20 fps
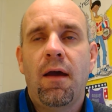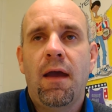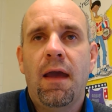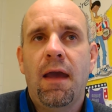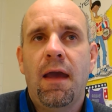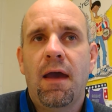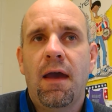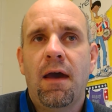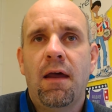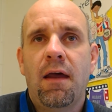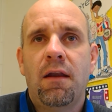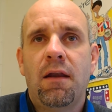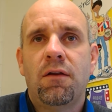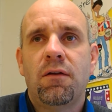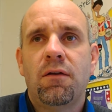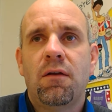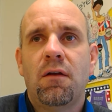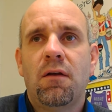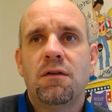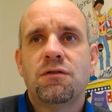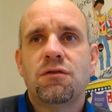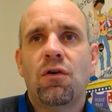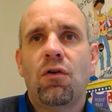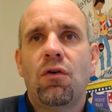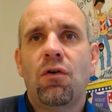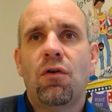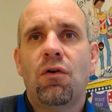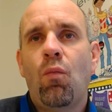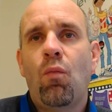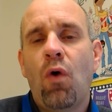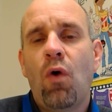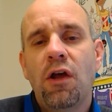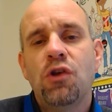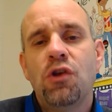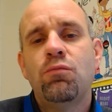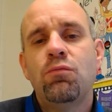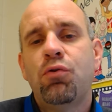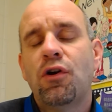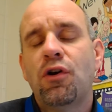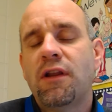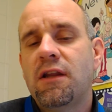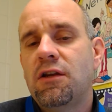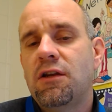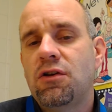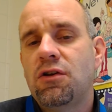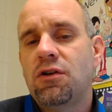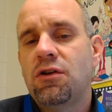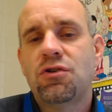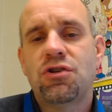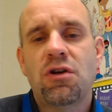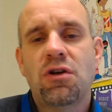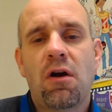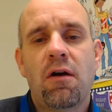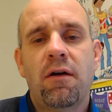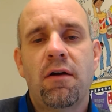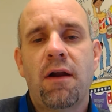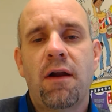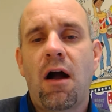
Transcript: And so what you put into your chart,